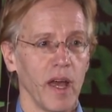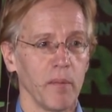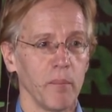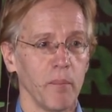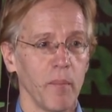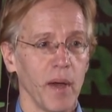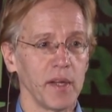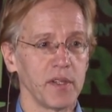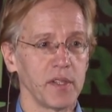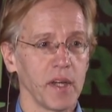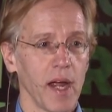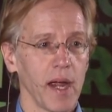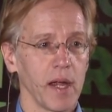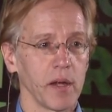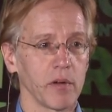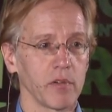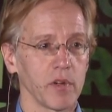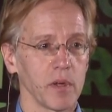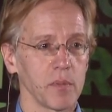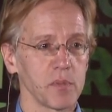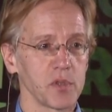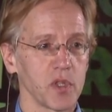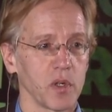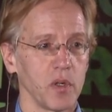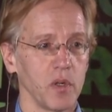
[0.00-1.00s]
my
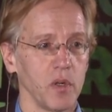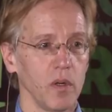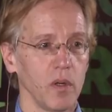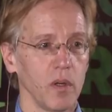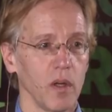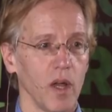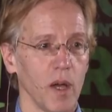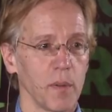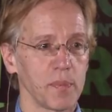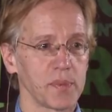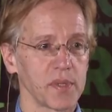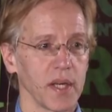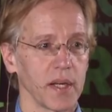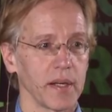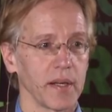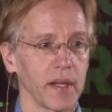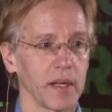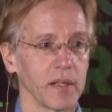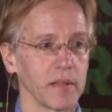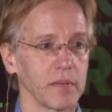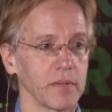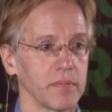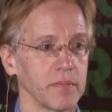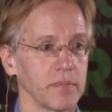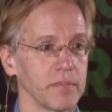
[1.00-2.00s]
diagrams all upside down.